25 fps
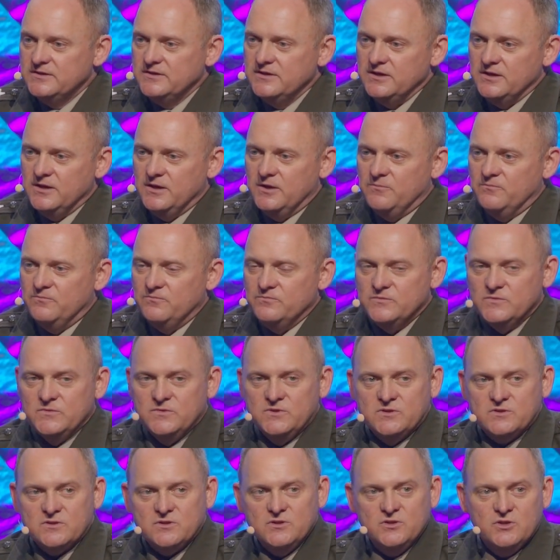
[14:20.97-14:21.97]

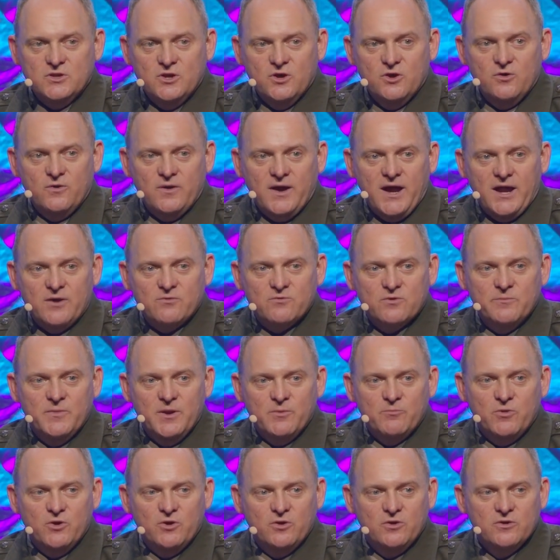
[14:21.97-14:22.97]
I
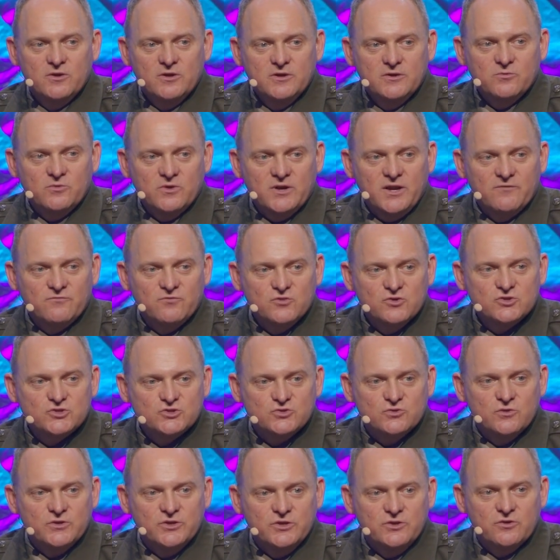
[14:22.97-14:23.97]
remember when I first
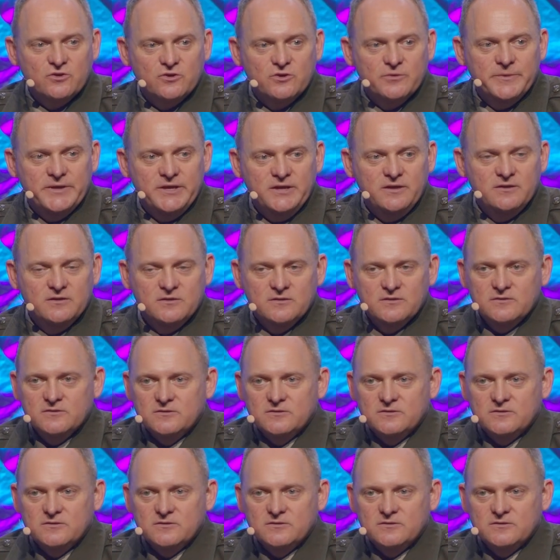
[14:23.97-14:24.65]
joined the Army,